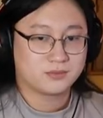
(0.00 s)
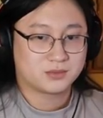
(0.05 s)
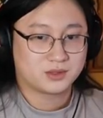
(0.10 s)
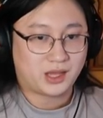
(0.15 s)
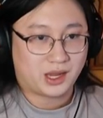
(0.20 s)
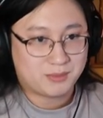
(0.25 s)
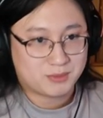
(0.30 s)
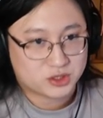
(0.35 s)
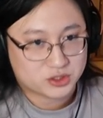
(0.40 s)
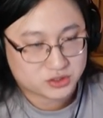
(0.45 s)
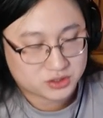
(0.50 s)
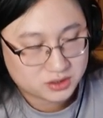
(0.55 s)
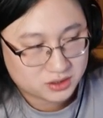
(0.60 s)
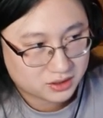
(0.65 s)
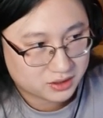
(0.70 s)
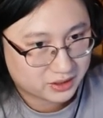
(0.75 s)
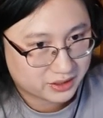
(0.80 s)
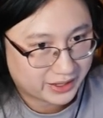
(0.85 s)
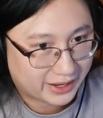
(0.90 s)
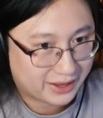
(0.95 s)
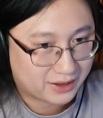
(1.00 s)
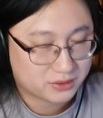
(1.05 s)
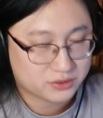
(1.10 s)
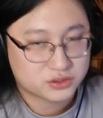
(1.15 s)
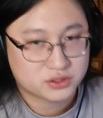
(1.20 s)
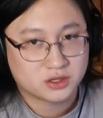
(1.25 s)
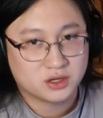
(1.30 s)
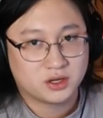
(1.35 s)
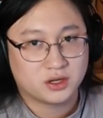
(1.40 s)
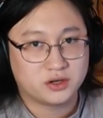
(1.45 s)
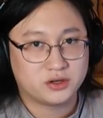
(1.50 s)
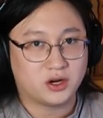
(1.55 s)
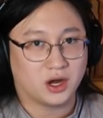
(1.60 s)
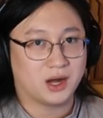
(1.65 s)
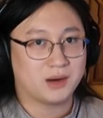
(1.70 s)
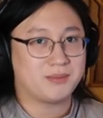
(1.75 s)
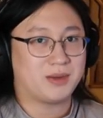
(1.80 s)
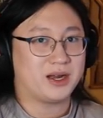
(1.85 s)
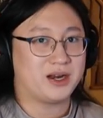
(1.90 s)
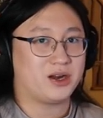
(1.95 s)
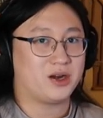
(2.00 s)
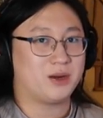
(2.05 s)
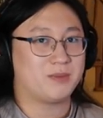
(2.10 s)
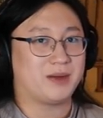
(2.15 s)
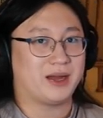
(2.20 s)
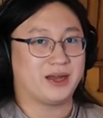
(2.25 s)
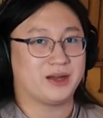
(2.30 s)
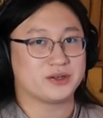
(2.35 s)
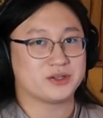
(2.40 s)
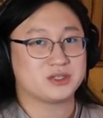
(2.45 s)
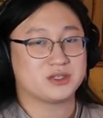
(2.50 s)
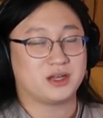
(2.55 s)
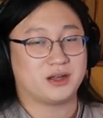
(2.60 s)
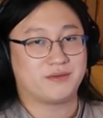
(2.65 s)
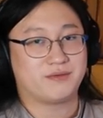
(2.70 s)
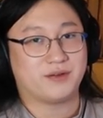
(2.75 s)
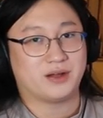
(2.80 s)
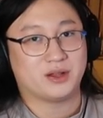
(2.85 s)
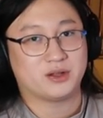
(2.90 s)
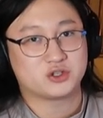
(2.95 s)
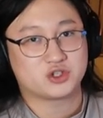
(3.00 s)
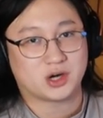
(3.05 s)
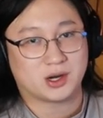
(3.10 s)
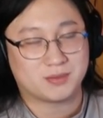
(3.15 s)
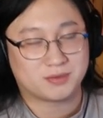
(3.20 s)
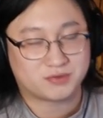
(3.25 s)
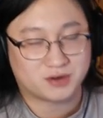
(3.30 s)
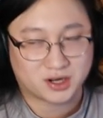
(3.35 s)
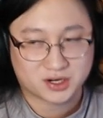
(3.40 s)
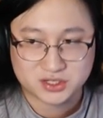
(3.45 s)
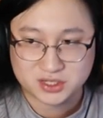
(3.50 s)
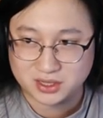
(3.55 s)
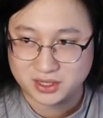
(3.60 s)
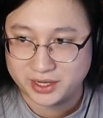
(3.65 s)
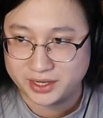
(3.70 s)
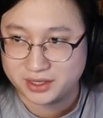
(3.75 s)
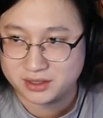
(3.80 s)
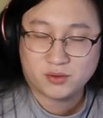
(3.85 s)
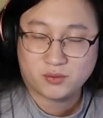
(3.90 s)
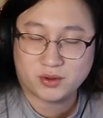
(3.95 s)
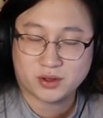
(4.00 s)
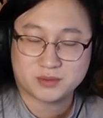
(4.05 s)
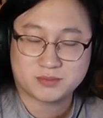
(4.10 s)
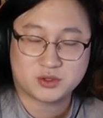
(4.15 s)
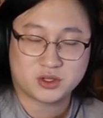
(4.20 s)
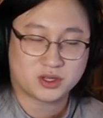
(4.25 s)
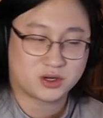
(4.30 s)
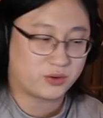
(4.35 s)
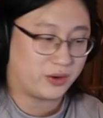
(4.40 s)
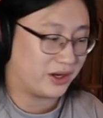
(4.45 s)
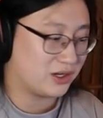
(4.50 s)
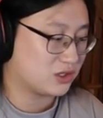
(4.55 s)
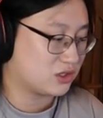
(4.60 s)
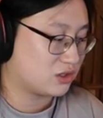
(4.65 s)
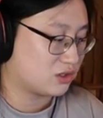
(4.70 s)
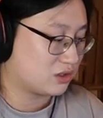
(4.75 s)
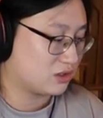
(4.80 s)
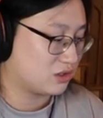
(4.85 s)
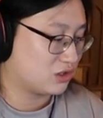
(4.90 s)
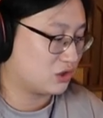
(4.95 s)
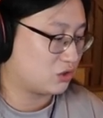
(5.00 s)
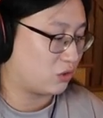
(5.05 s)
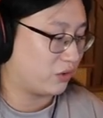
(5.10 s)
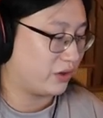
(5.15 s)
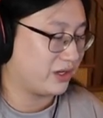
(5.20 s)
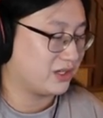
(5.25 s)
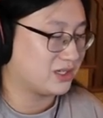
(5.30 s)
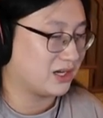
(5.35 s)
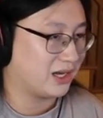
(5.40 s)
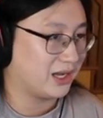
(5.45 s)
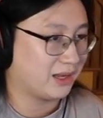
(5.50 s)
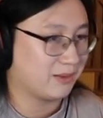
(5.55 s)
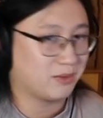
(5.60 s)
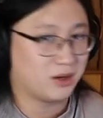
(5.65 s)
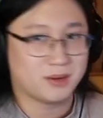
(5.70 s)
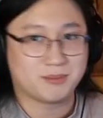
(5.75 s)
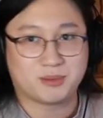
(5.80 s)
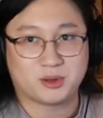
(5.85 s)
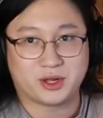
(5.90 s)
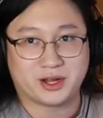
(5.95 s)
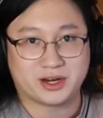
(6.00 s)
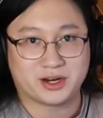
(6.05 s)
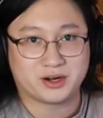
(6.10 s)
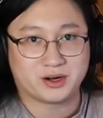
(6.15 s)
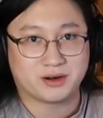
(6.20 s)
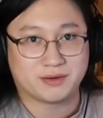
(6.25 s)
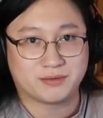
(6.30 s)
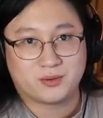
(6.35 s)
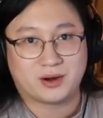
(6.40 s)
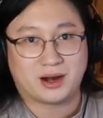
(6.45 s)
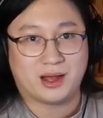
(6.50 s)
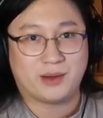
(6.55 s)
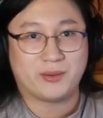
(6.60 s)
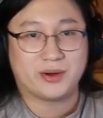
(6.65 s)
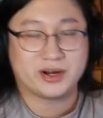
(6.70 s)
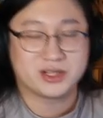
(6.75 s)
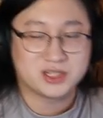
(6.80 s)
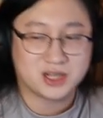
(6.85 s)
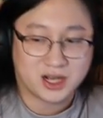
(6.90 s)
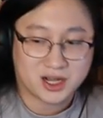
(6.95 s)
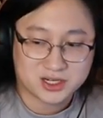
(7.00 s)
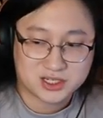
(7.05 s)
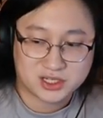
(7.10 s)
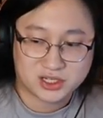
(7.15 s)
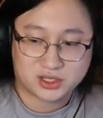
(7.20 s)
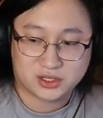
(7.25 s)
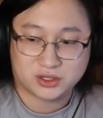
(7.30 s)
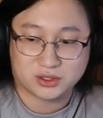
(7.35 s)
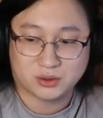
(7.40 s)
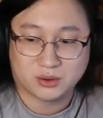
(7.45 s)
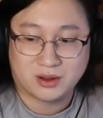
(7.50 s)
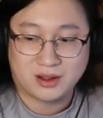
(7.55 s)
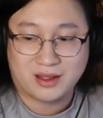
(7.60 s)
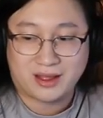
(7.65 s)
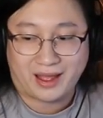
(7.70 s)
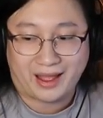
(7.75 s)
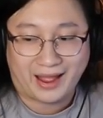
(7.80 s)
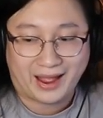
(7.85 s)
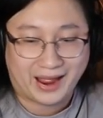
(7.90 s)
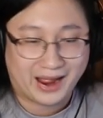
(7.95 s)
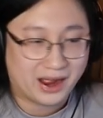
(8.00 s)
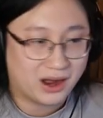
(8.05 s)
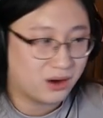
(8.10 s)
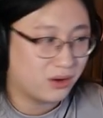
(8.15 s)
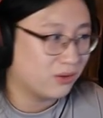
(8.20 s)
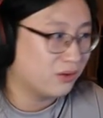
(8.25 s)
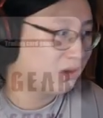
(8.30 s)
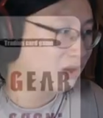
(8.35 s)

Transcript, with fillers: Gamers, gals, non-binary pals, and fellow drama frogs alike, welcome to the greatest story time on planet Earth, where I want to talk to you how